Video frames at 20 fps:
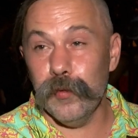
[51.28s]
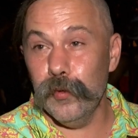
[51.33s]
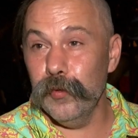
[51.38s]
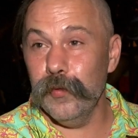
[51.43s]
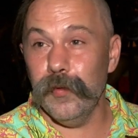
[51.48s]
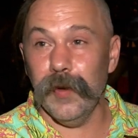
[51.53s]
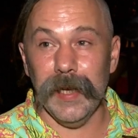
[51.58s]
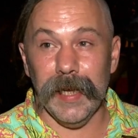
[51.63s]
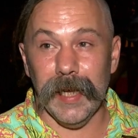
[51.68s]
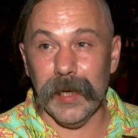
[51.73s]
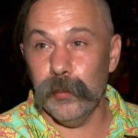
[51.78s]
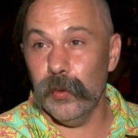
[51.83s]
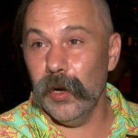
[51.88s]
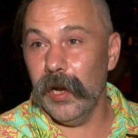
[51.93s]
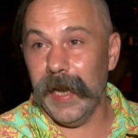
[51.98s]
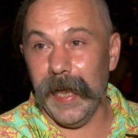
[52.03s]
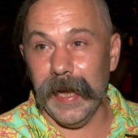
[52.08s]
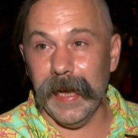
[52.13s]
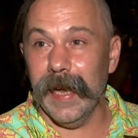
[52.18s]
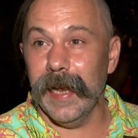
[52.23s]
very resistant
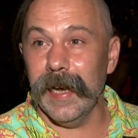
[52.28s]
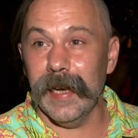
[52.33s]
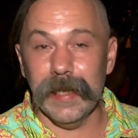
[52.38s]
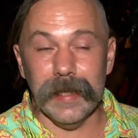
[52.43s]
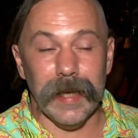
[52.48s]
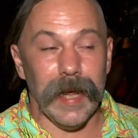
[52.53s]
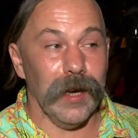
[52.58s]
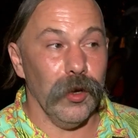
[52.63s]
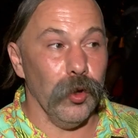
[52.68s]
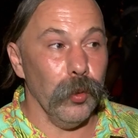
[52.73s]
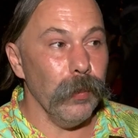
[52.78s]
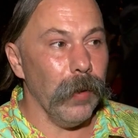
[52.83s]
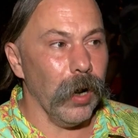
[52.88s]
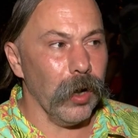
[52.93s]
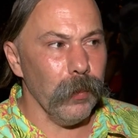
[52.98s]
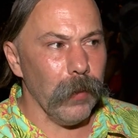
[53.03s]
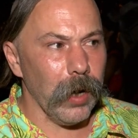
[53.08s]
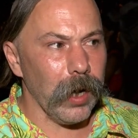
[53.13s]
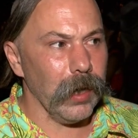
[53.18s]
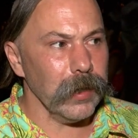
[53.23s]
grasses
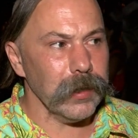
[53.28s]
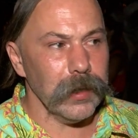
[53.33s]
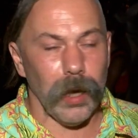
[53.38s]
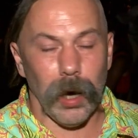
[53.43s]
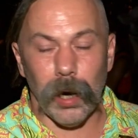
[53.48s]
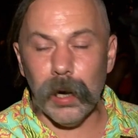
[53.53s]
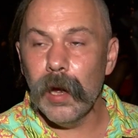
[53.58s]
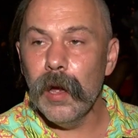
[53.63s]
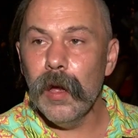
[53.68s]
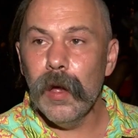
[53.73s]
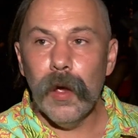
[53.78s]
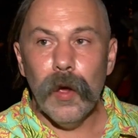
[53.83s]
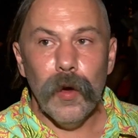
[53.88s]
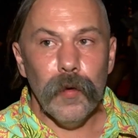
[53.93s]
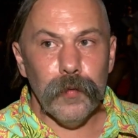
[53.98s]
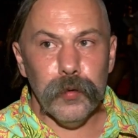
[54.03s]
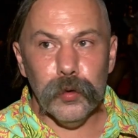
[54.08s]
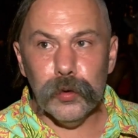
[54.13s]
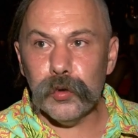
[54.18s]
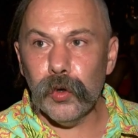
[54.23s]
survive.
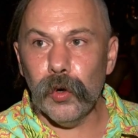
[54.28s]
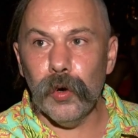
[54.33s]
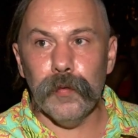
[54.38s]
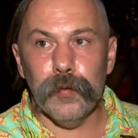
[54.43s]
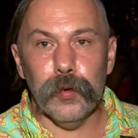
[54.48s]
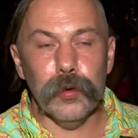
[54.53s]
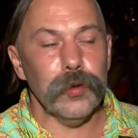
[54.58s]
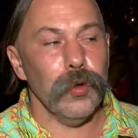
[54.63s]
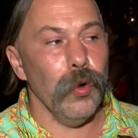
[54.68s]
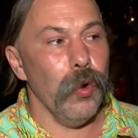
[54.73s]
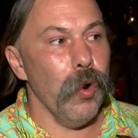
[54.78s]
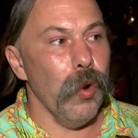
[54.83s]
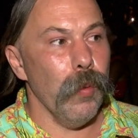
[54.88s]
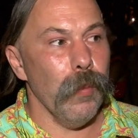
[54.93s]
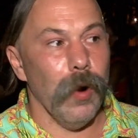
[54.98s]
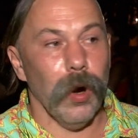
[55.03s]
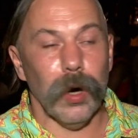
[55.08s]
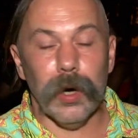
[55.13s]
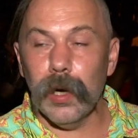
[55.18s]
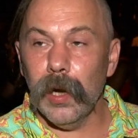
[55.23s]
Soon you will only see
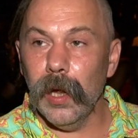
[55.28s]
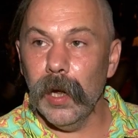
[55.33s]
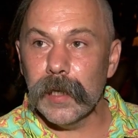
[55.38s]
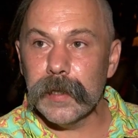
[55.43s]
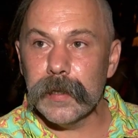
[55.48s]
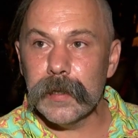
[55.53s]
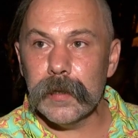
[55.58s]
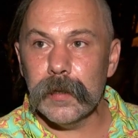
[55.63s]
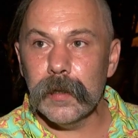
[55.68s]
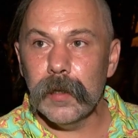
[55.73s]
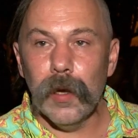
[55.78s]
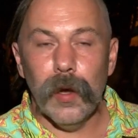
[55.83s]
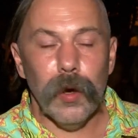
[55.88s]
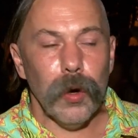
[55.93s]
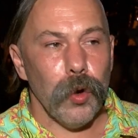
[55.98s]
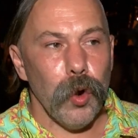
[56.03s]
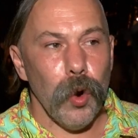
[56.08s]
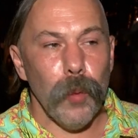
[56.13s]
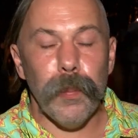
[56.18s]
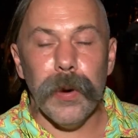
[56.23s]
pure clay sand
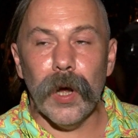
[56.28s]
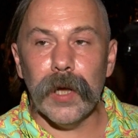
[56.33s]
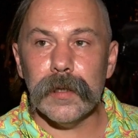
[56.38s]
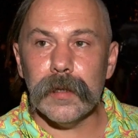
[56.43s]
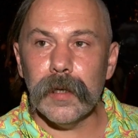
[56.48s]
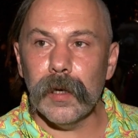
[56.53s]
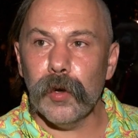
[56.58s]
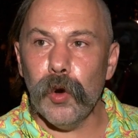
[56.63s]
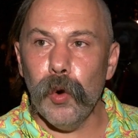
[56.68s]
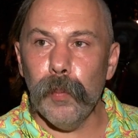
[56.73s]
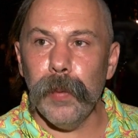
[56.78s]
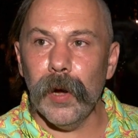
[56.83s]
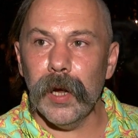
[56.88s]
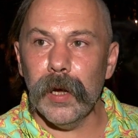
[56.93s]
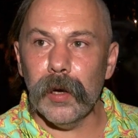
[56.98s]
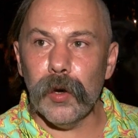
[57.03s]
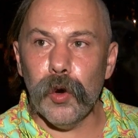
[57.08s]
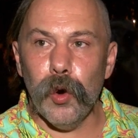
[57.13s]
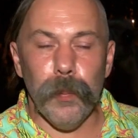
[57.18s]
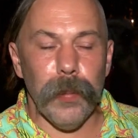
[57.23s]
dunes and dry
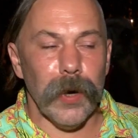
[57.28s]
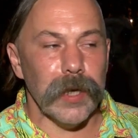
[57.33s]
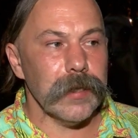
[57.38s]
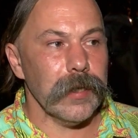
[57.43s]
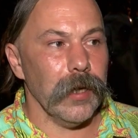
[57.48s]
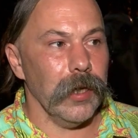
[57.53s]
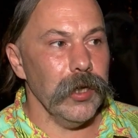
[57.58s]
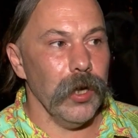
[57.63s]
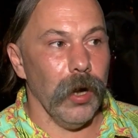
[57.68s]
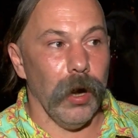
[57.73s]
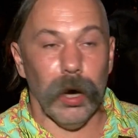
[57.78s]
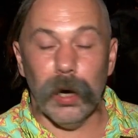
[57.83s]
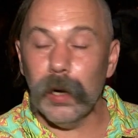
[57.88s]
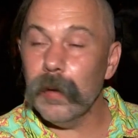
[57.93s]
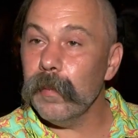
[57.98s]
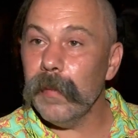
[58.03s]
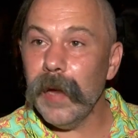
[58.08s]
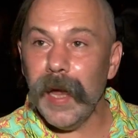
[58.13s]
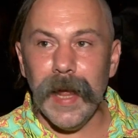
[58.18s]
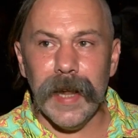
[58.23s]
vegetation next to the
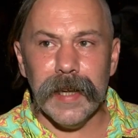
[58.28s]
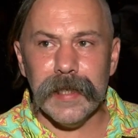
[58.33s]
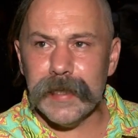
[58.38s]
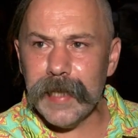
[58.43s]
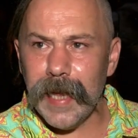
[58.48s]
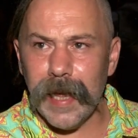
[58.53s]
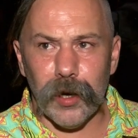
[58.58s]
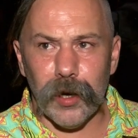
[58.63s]
road.